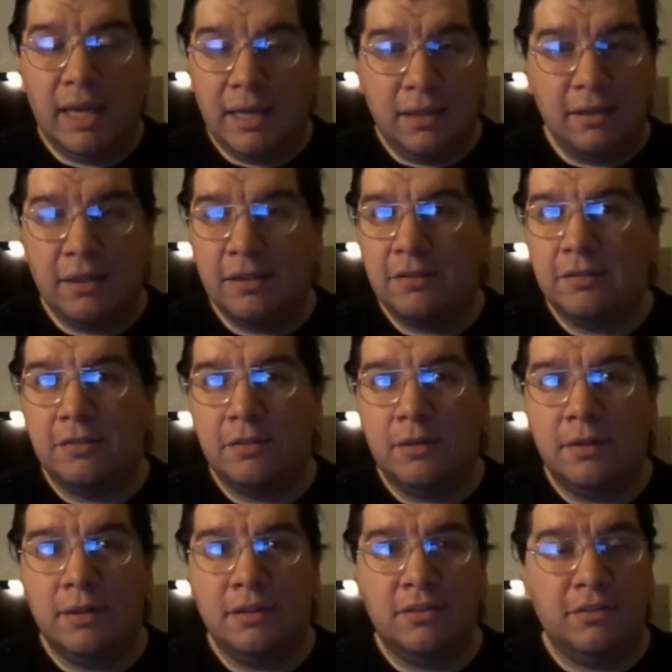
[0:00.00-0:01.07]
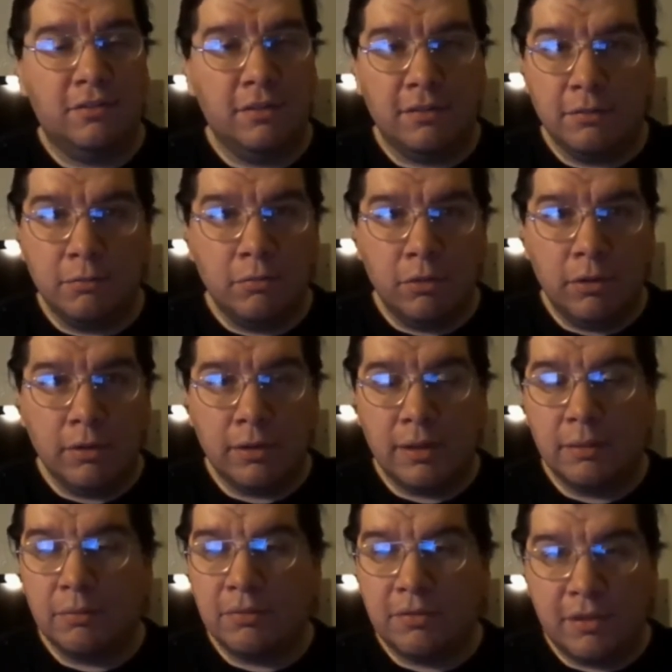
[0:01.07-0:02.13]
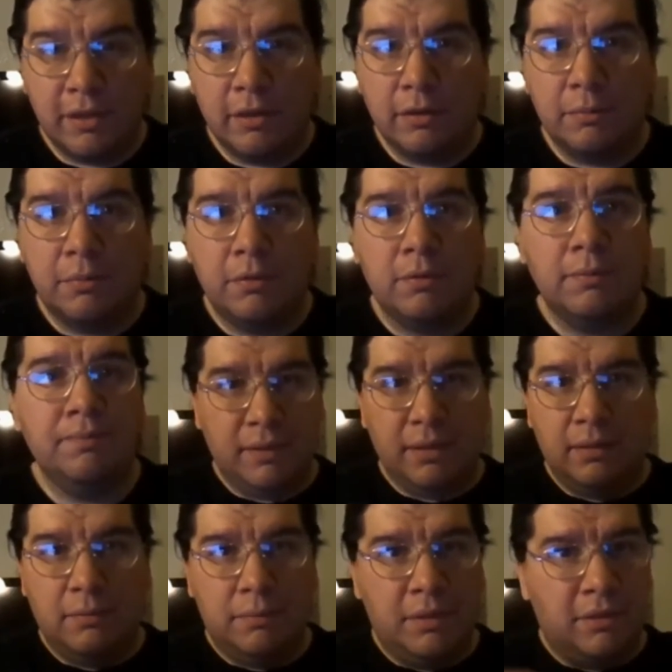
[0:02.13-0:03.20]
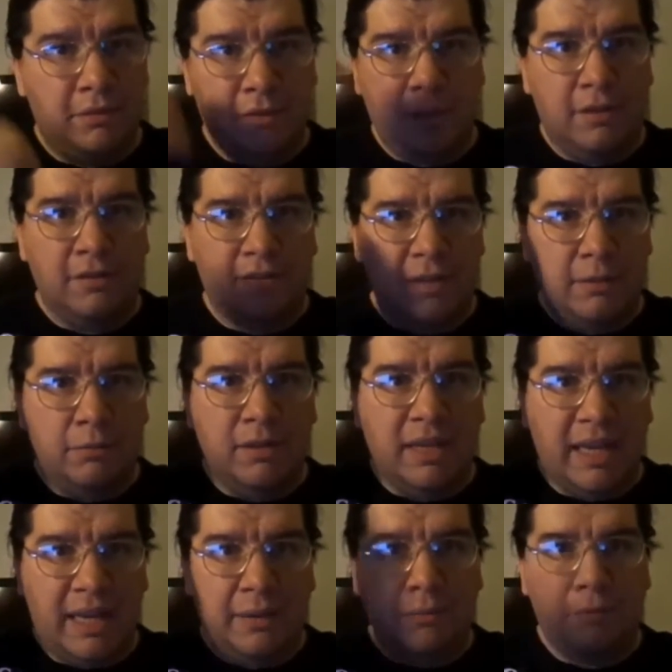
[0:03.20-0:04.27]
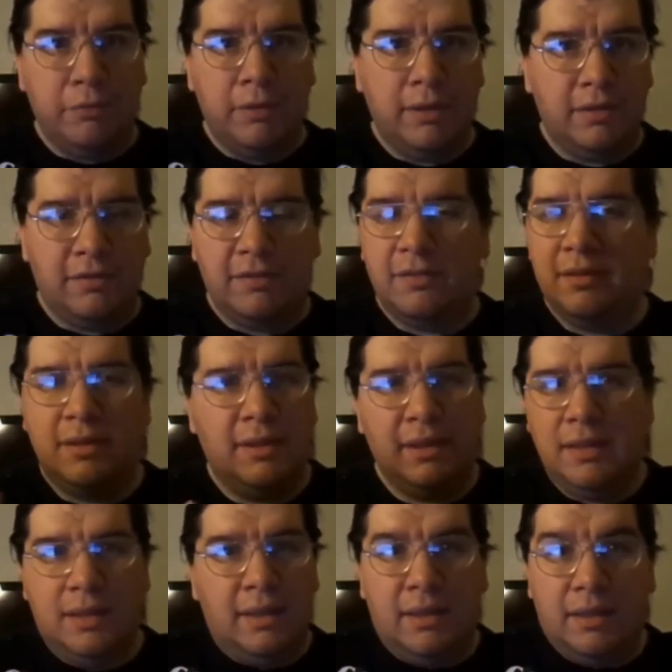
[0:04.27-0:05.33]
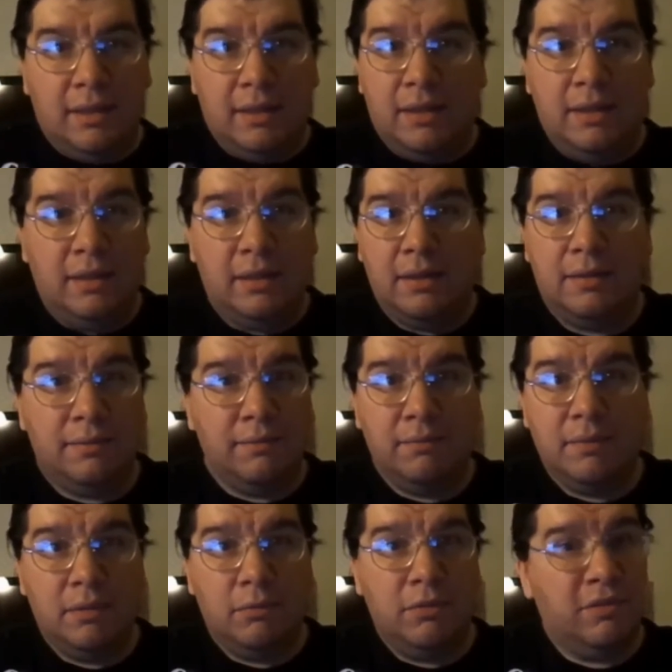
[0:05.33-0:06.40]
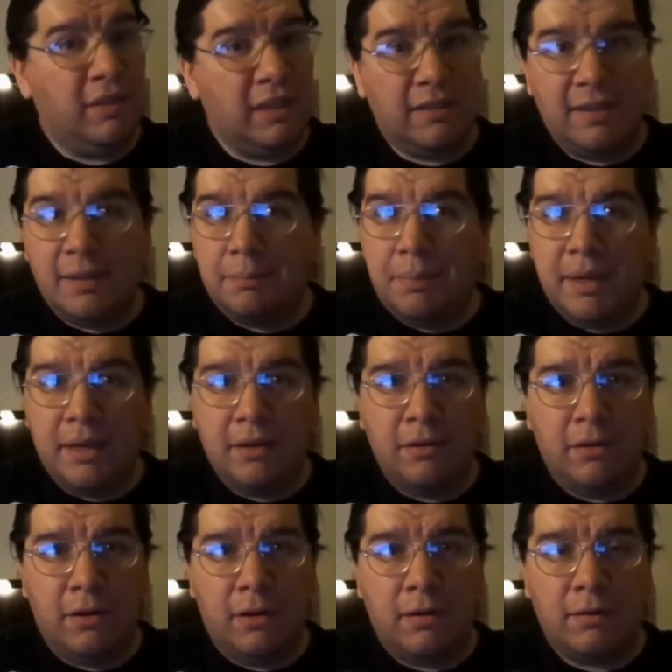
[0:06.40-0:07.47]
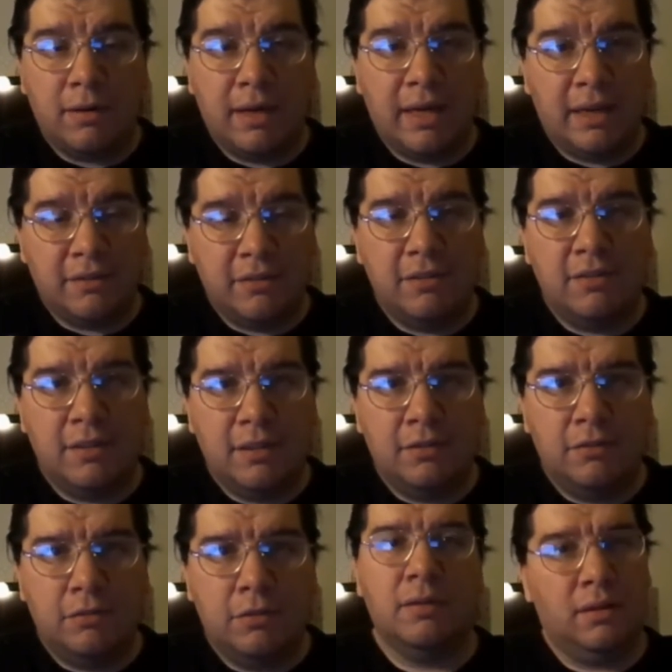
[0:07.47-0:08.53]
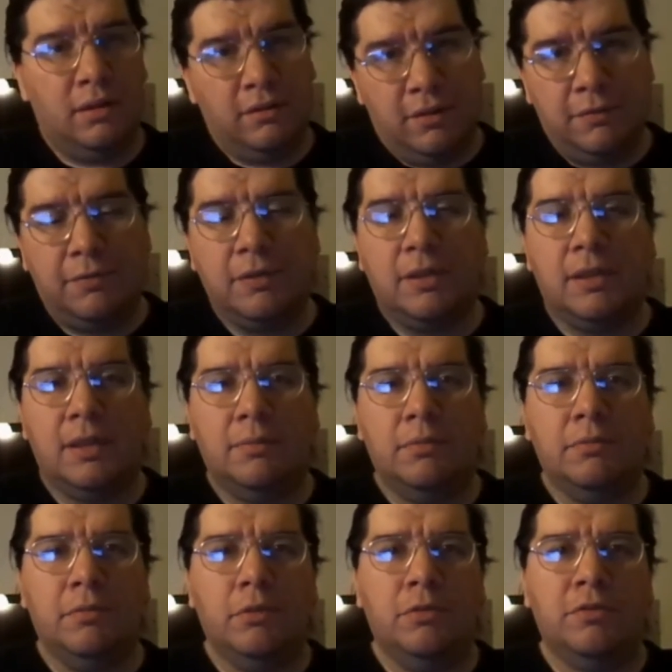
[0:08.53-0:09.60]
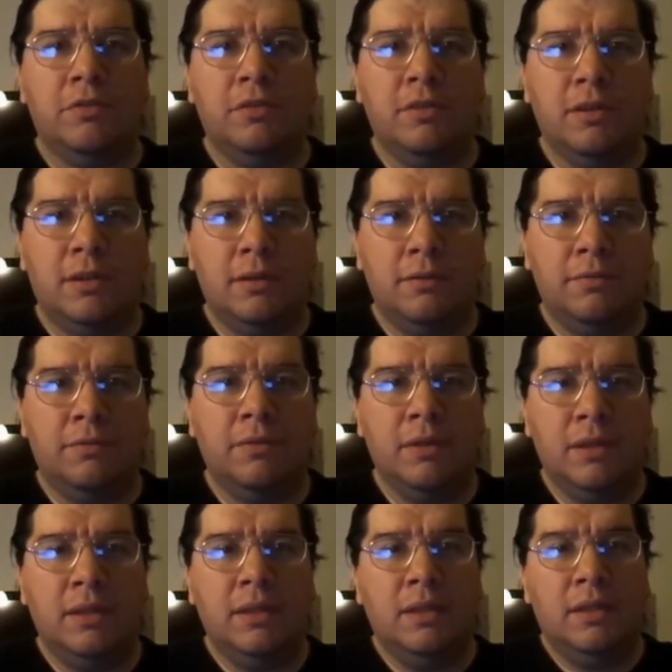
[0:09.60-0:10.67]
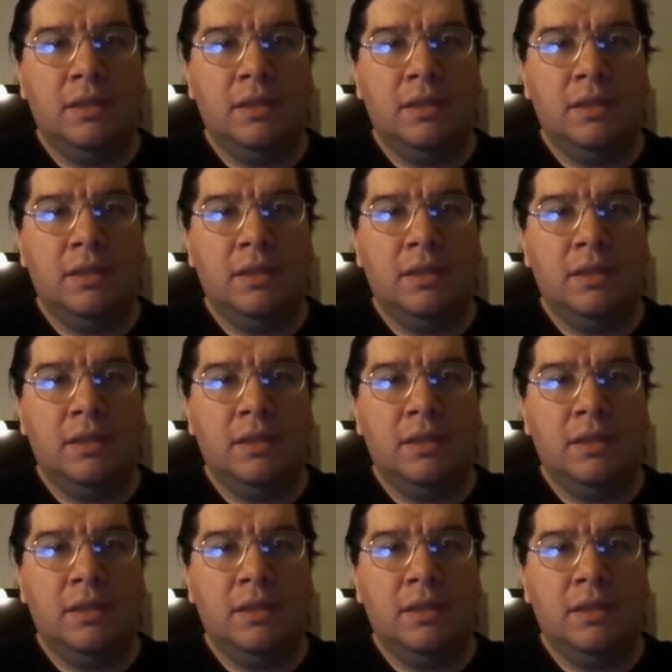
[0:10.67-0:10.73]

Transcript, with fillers: I hated that song. It just doesn't work. It was terrible. But the songs that went after it was not that bad at all. I actually did enjoy a different cover version of